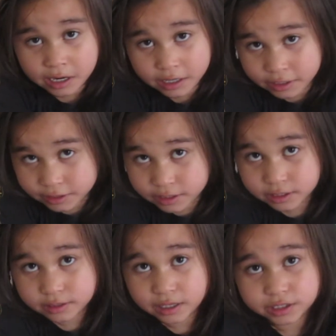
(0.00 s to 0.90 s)
and
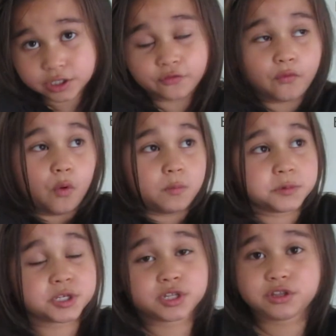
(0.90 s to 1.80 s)
that
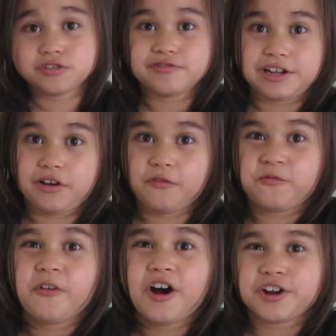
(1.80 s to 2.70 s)
forms the Ring of
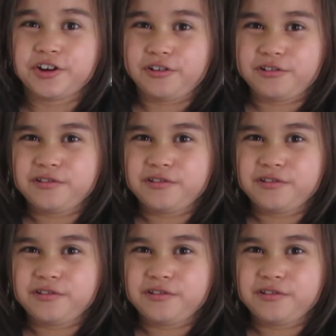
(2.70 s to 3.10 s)
Fire.